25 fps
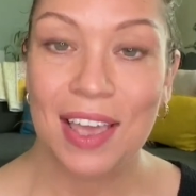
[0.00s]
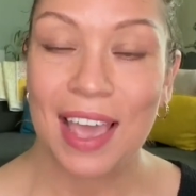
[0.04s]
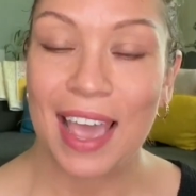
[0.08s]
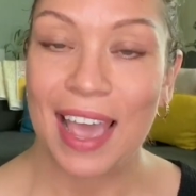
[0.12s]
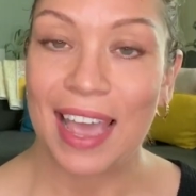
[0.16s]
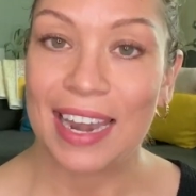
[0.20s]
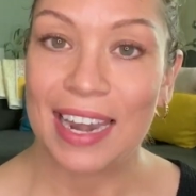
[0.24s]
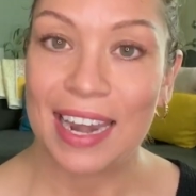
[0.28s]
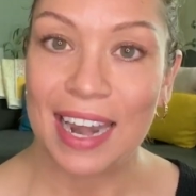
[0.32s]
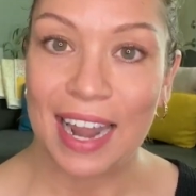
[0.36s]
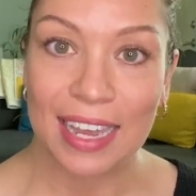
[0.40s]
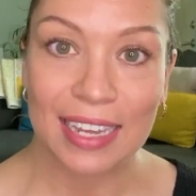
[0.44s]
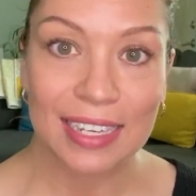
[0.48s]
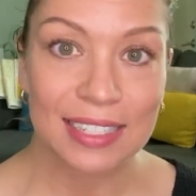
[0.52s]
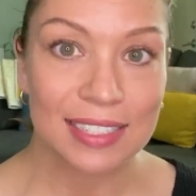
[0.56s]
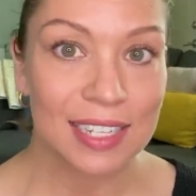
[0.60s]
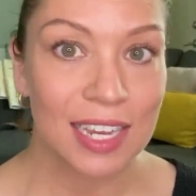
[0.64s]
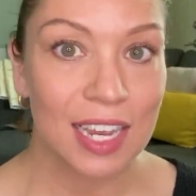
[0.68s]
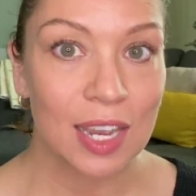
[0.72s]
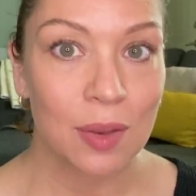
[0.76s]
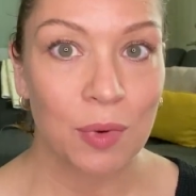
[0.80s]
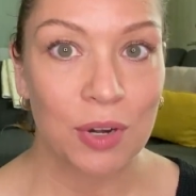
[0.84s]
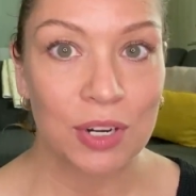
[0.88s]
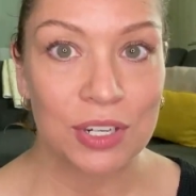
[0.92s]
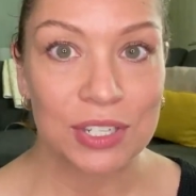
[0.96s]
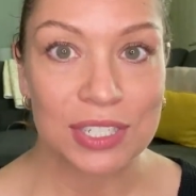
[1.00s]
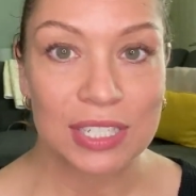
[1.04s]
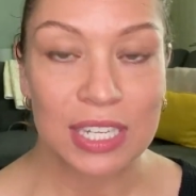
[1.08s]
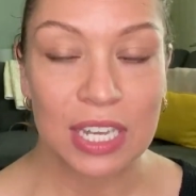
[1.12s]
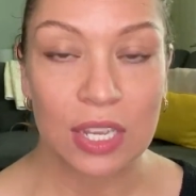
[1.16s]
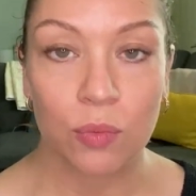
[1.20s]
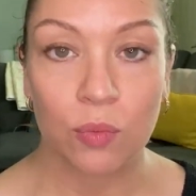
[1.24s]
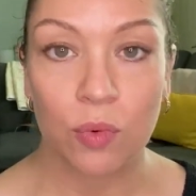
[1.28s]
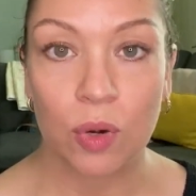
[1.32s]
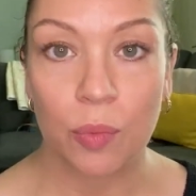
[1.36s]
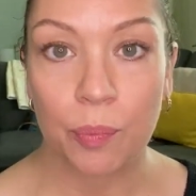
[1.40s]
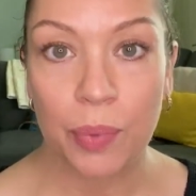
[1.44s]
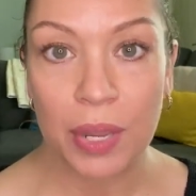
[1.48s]
At nighttime, our
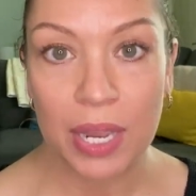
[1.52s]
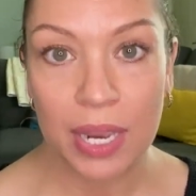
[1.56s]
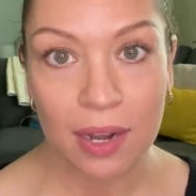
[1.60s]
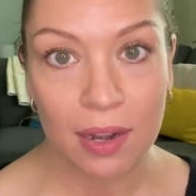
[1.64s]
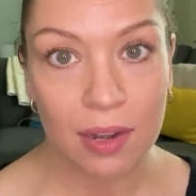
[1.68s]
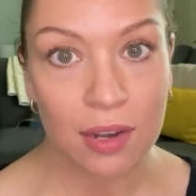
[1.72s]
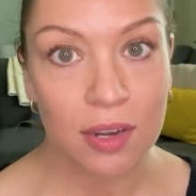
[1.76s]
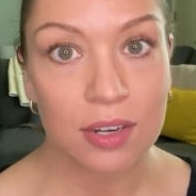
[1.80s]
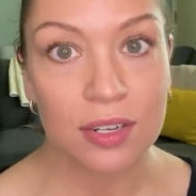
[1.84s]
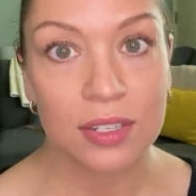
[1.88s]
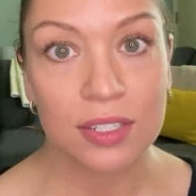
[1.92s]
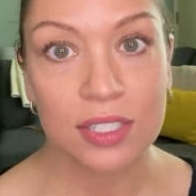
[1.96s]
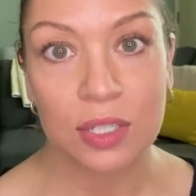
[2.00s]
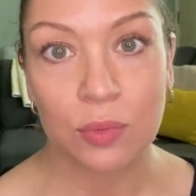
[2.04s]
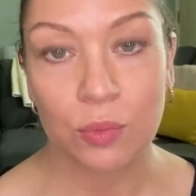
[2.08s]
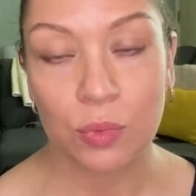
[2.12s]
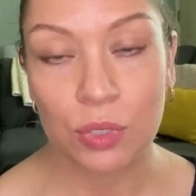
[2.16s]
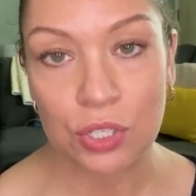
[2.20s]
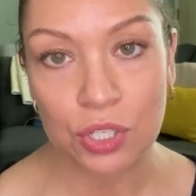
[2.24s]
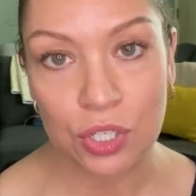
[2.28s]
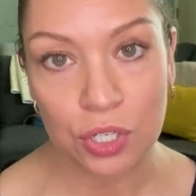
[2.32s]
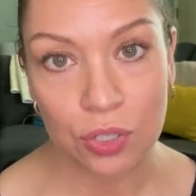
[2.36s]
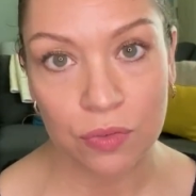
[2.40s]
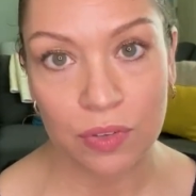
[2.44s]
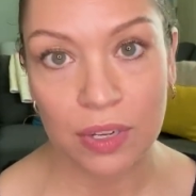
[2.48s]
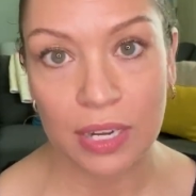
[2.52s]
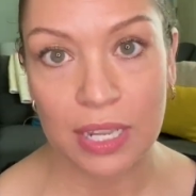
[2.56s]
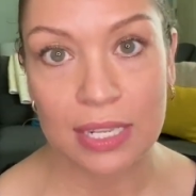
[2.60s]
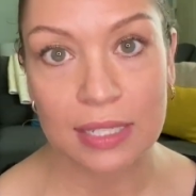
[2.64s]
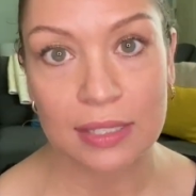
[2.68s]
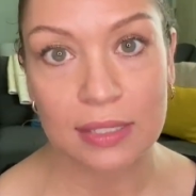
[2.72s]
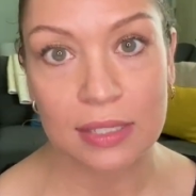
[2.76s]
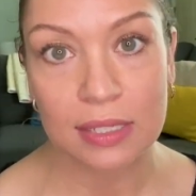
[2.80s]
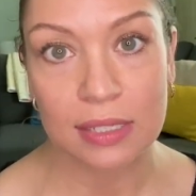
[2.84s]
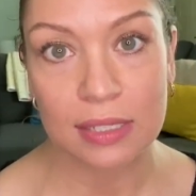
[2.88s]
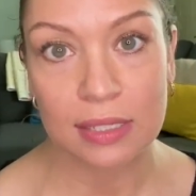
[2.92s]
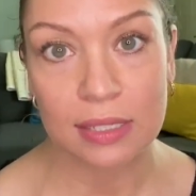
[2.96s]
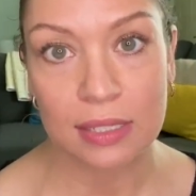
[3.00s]
skin repairs and
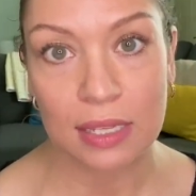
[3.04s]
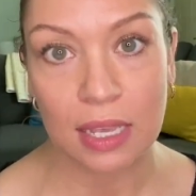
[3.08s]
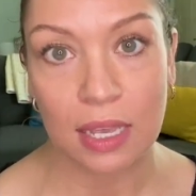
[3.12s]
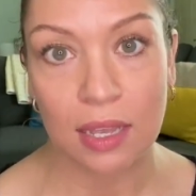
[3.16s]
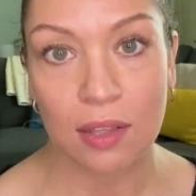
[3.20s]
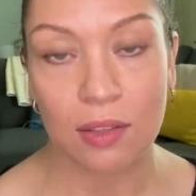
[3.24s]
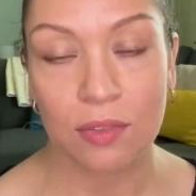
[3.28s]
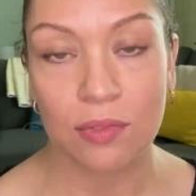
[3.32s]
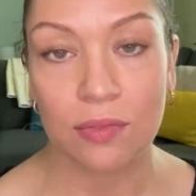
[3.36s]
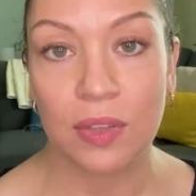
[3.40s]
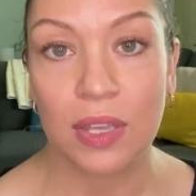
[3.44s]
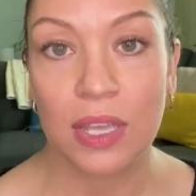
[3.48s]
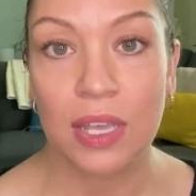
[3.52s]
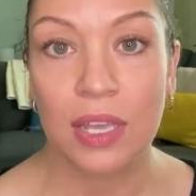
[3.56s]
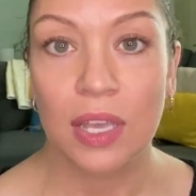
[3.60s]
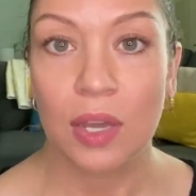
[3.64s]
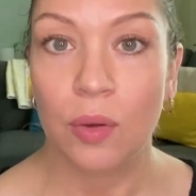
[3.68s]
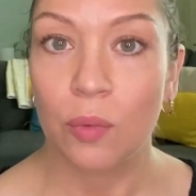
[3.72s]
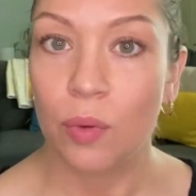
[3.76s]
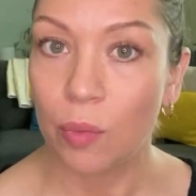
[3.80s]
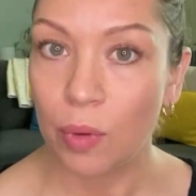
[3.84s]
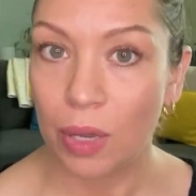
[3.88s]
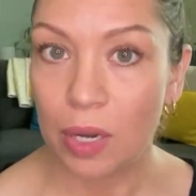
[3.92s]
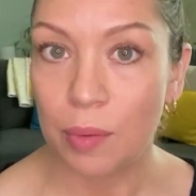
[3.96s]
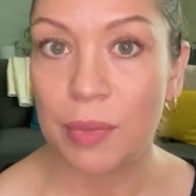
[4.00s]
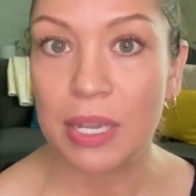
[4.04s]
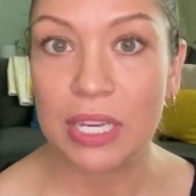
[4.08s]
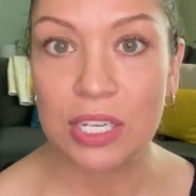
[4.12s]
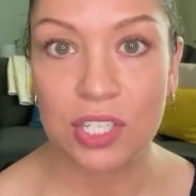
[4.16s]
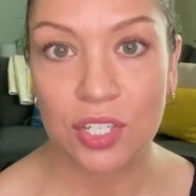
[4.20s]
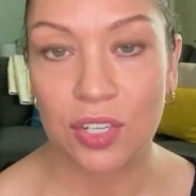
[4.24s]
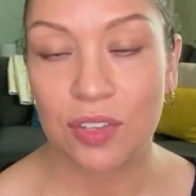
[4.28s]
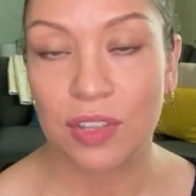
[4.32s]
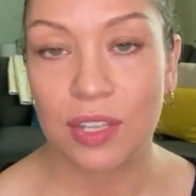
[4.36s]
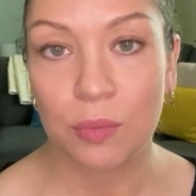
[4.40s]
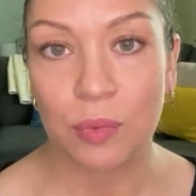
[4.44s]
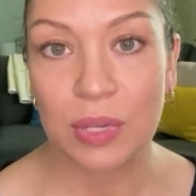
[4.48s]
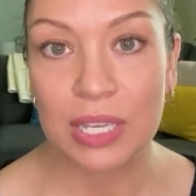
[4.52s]
rejuvenates itself, we want to make
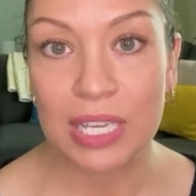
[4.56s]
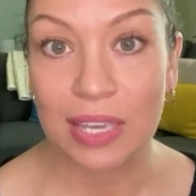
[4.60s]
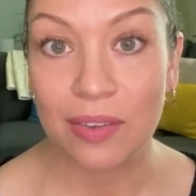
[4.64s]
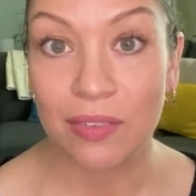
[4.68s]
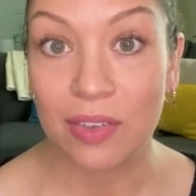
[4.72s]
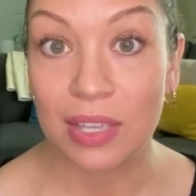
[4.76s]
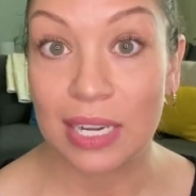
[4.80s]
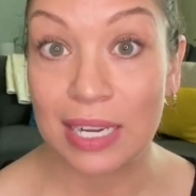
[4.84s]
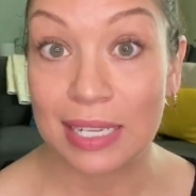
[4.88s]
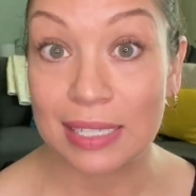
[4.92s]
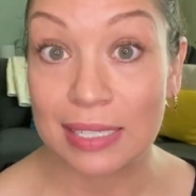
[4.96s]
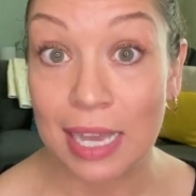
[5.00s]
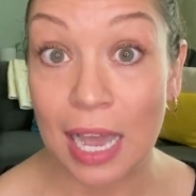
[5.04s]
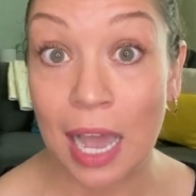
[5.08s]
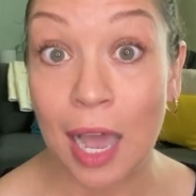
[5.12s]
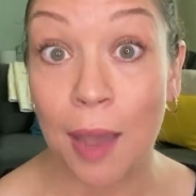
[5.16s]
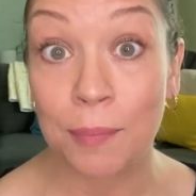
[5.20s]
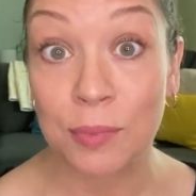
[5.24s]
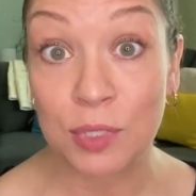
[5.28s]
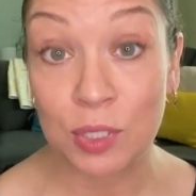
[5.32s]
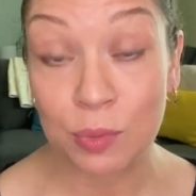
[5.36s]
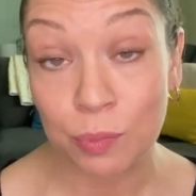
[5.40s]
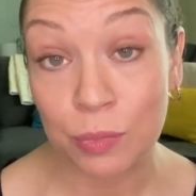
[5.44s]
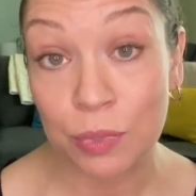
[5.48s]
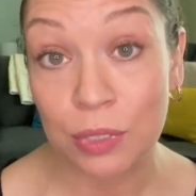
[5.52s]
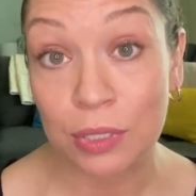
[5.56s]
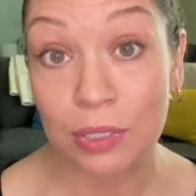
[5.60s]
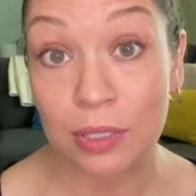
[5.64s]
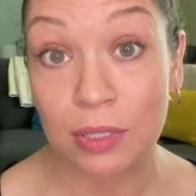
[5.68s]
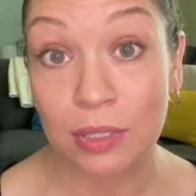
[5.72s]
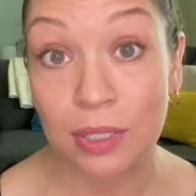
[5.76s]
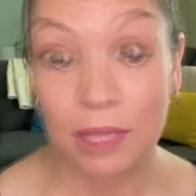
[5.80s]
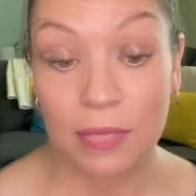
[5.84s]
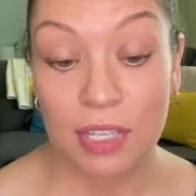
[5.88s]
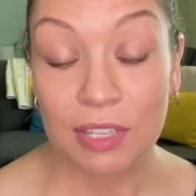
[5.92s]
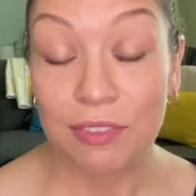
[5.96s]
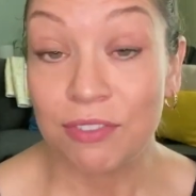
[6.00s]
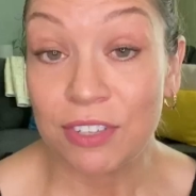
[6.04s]
sure that we give it its optimal
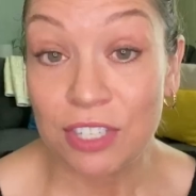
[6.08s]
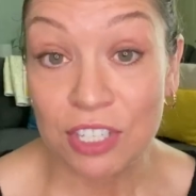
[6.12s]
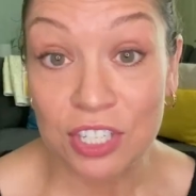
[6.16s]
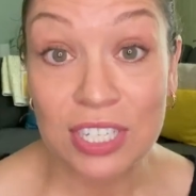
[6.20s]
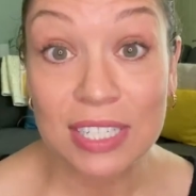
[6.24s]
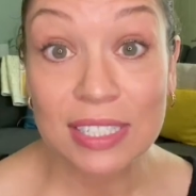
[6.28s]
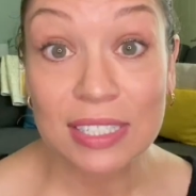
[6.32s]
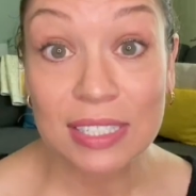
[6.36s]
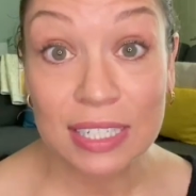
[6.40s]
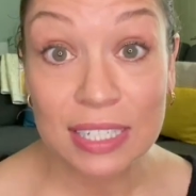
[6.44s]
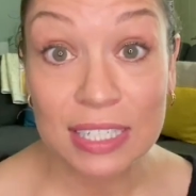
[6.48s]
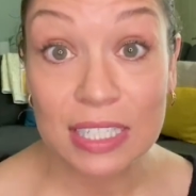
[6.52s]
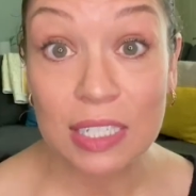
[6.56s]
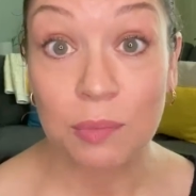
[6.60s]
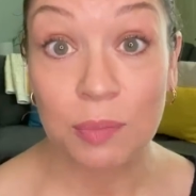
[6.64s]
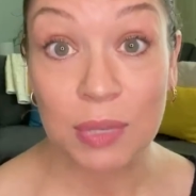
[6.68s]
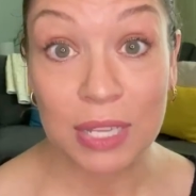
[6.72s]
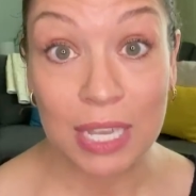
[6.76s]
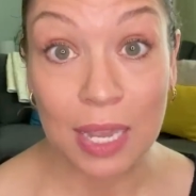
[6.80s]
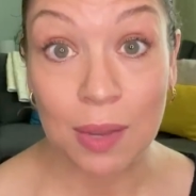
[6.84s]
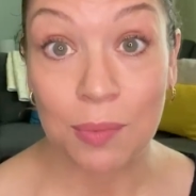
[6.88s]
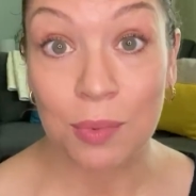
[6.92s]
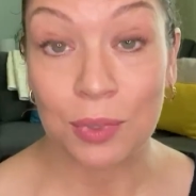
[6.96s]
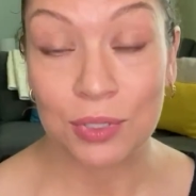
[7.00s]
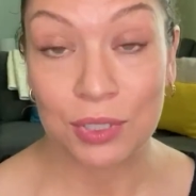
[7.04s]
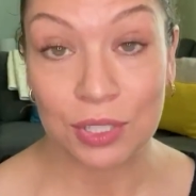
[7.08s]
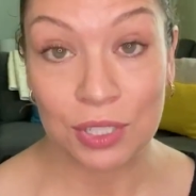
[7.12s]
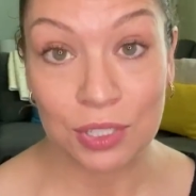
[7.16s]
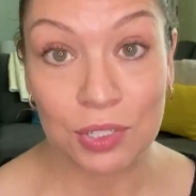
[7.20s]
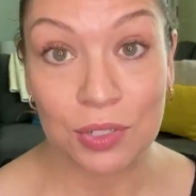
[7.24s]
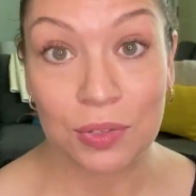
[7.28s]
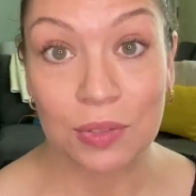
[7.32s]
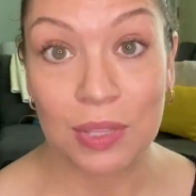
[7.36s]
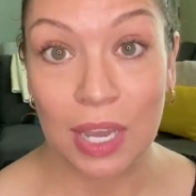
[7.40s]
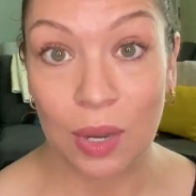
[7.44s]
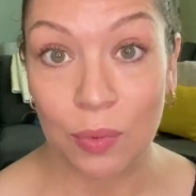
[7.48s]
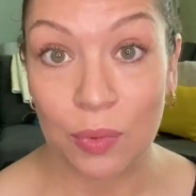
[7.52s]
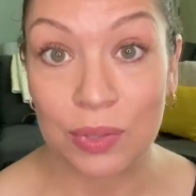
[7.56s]
efficiency to be able to
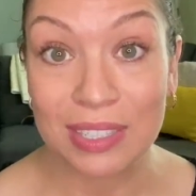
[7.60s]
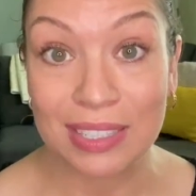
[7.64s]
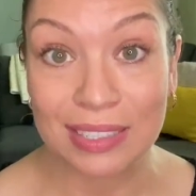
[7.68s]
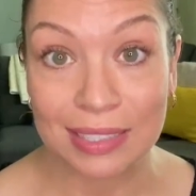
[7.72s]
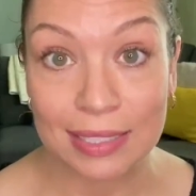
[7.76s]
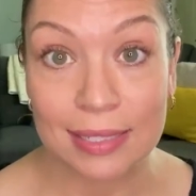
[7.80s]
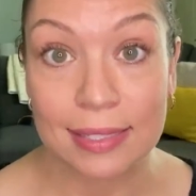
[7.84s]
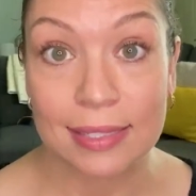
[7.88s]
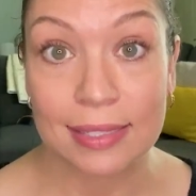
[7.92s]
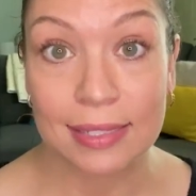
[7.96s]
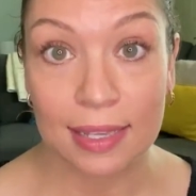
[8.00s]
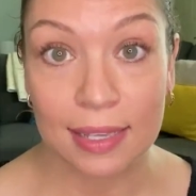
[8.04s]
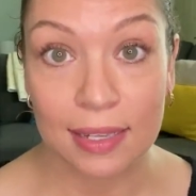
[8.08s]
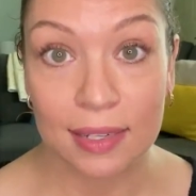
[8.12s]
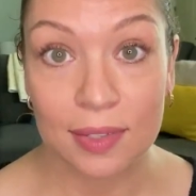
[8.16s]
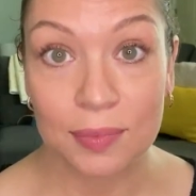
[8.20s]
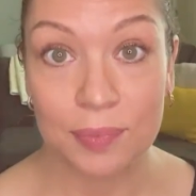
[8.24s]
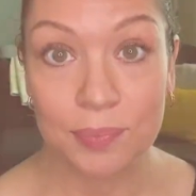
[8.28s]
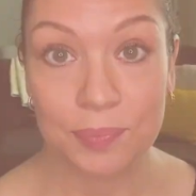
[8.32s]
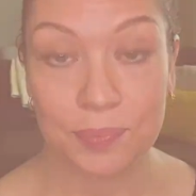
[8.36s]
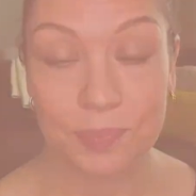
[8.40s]
do that with clean skin.